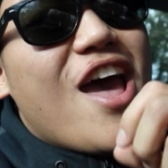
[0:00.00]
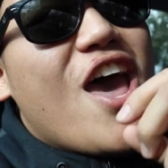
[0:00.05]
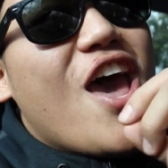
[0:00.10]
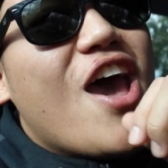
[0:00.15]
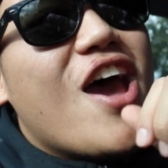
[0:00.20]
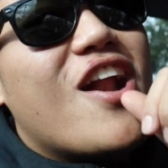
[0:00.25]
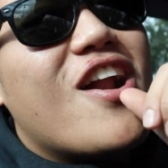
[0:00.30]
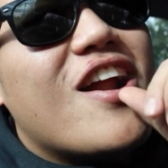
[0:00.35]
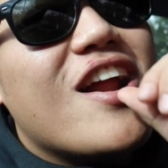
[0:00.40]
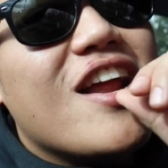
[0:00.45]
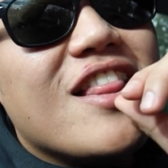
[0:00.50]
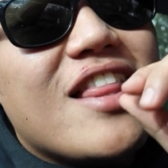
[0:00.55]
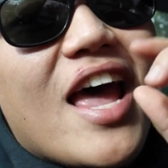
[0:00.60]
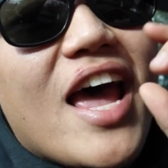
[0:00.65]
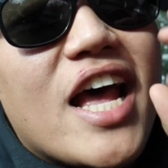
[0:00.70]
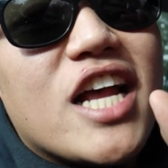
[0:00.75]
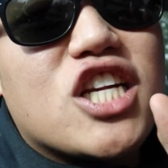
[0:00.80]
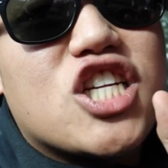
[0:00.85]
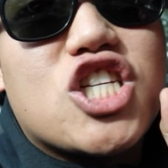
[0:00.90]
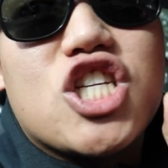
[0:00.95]
Hit her in the
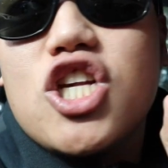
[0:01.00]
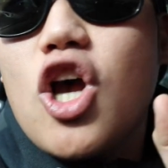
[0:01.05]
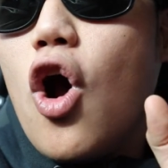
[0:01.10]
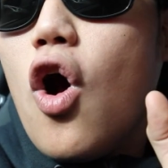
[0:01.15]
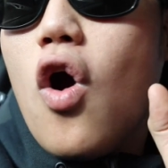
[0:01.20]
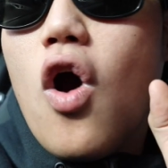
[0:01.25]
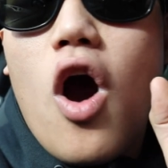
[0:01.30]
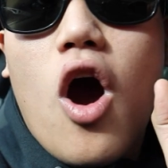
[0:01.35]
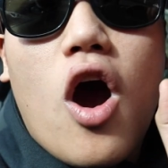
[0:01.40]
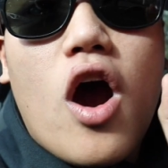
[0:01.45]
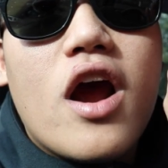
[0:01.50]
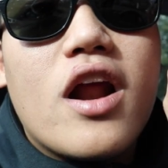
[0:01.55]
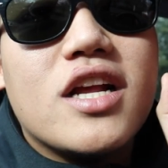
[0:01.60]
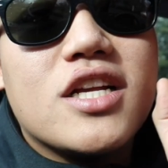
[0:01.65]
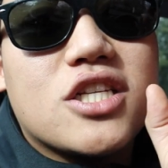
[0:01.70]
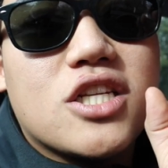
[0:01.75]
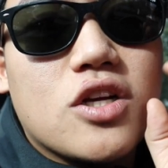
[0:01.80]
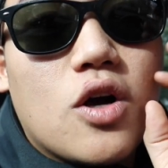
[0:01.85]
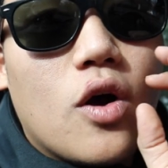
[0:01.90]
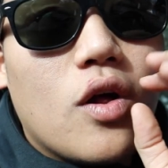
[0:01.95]
head so hard
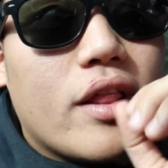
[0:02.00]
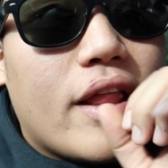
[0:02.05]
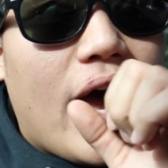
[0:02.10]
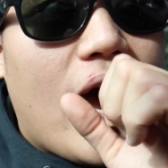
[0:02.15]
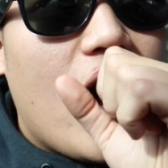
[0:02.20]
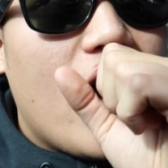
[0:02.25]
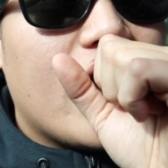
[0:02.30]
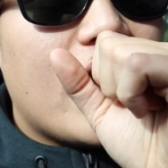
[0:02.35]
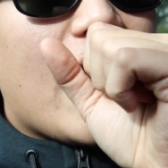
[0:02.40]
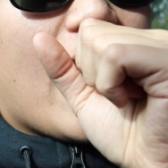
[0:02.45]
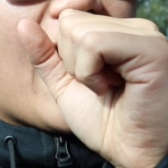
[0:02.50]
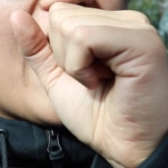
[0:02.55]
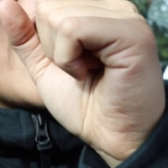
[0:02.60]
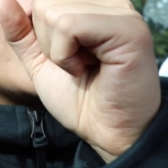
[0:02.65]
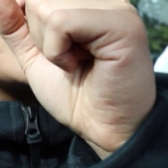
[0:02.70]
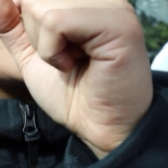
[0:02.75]
and so loud, I,